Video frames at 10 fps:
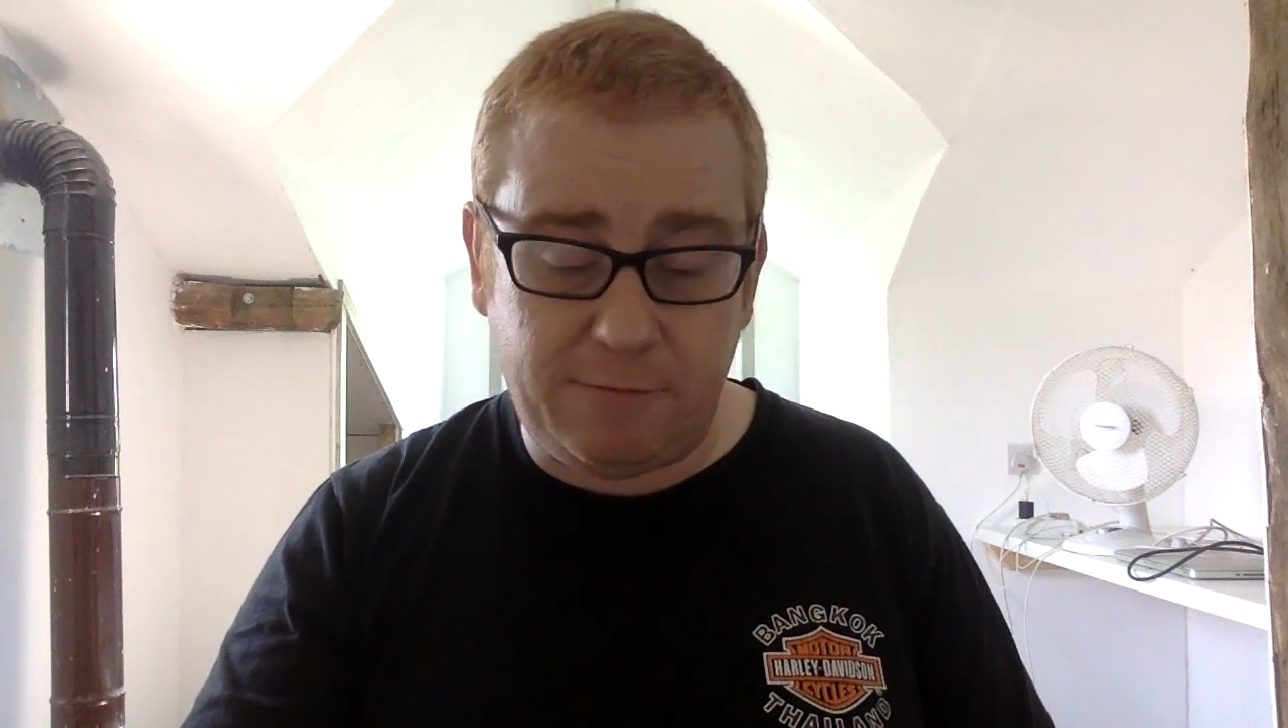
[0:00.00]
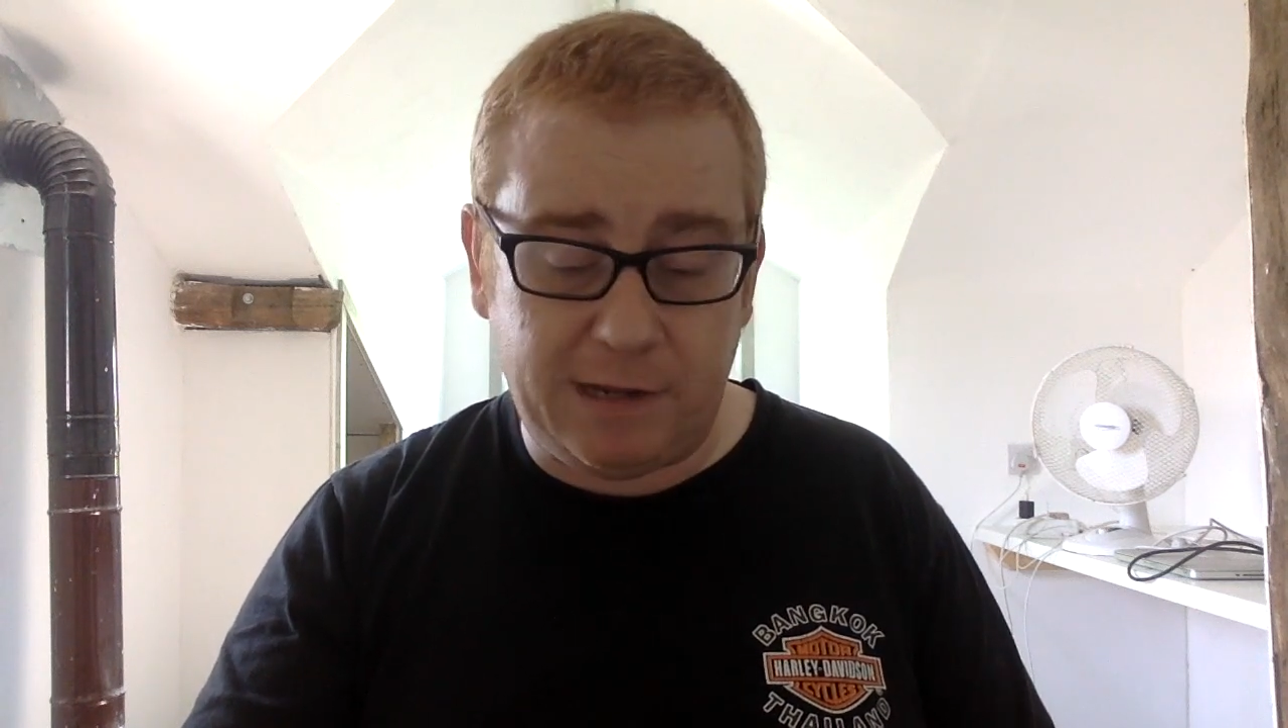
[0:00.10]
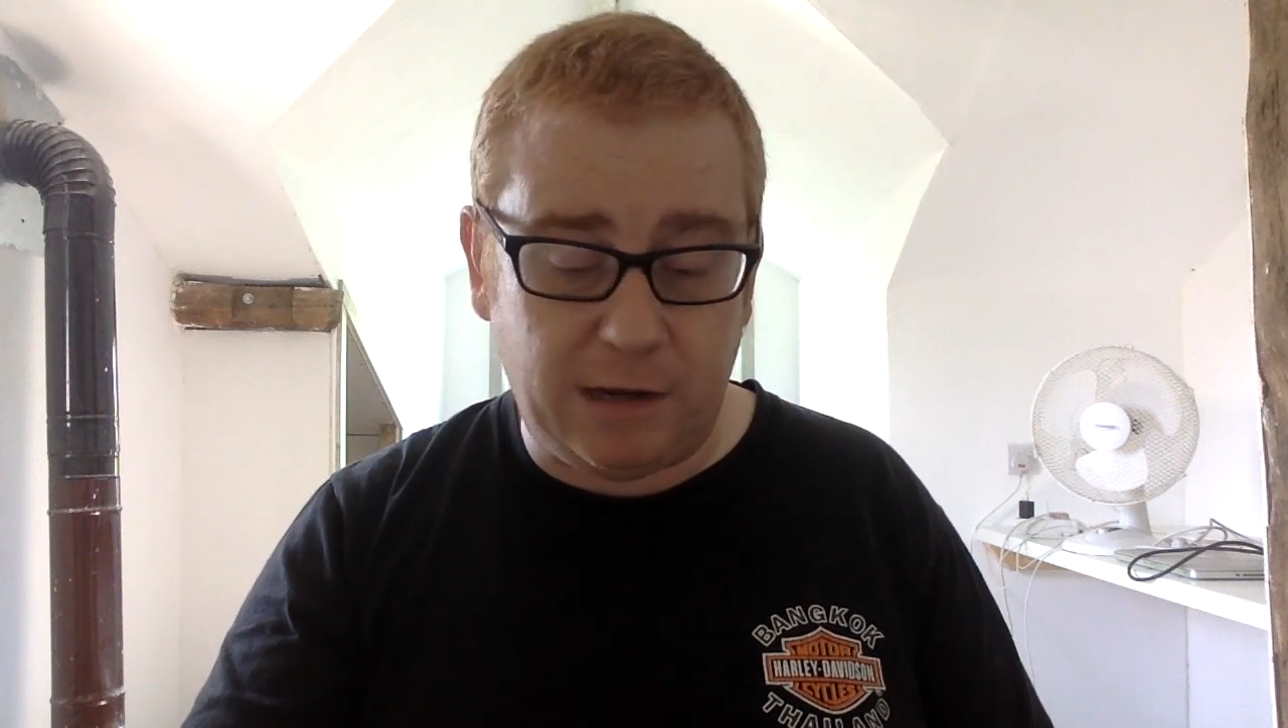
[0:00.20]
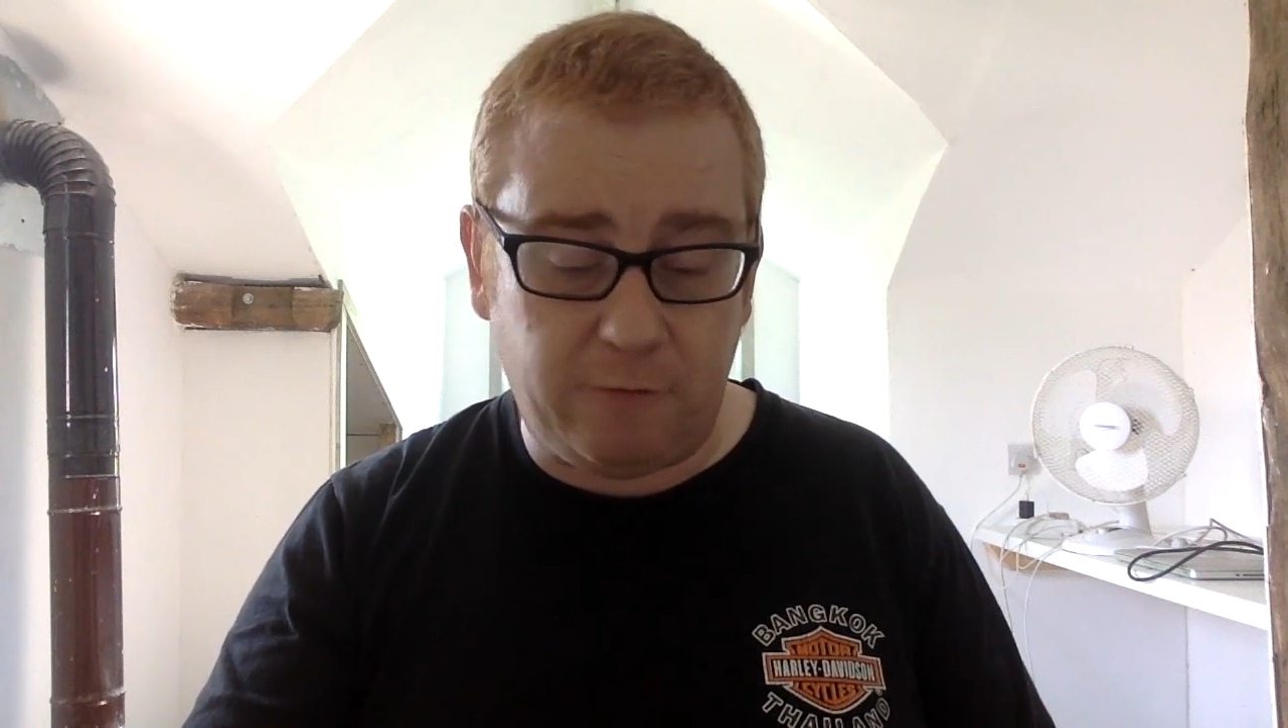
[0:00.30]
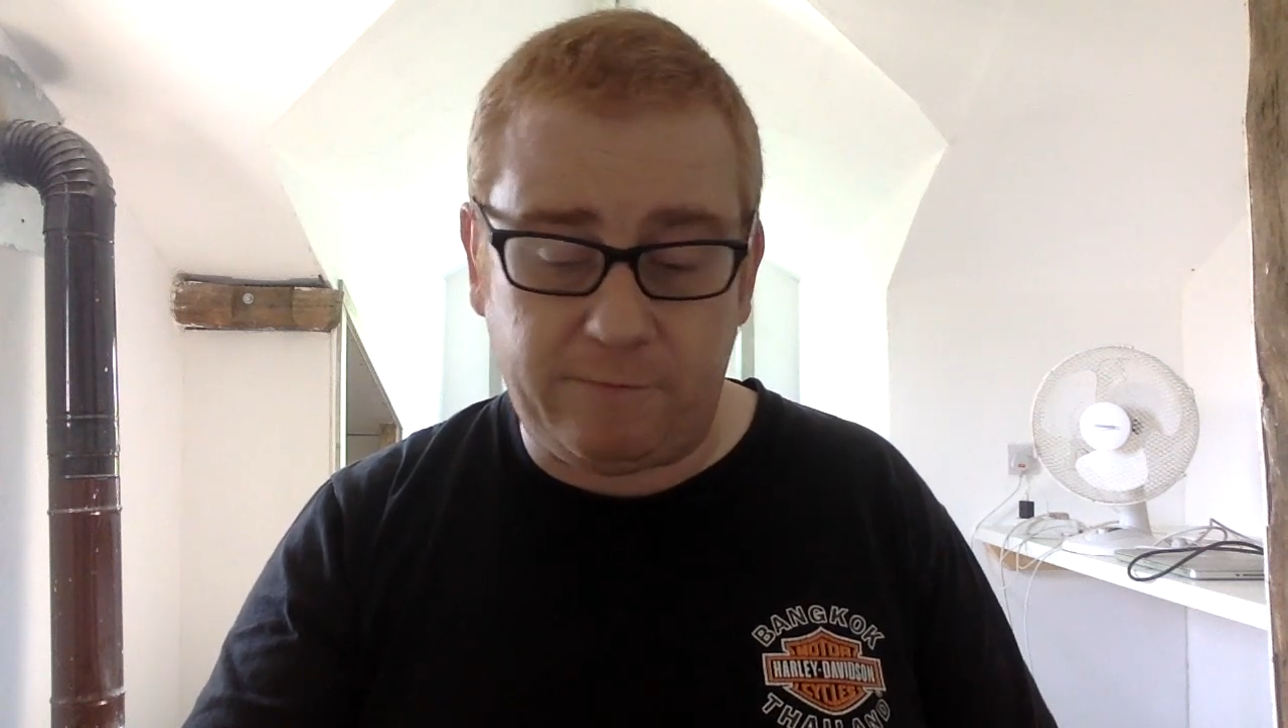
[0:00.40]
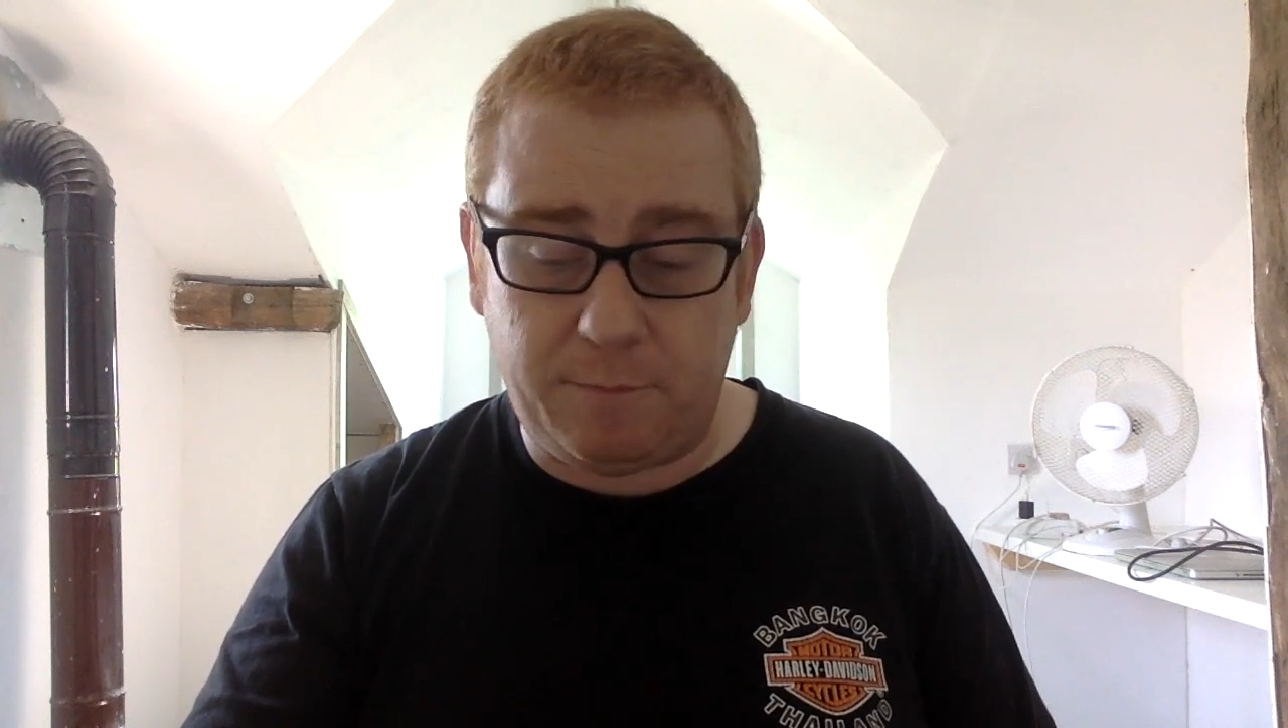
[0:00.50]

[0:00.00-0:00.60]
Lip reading: really lovely